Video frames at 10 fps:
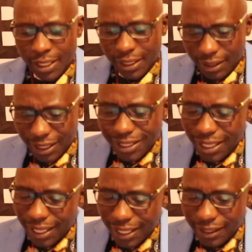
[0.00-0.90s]

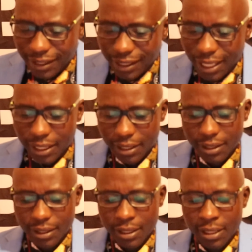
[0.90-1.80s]
Treasury is saying
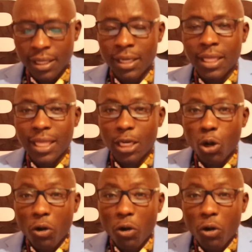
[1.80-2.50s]
that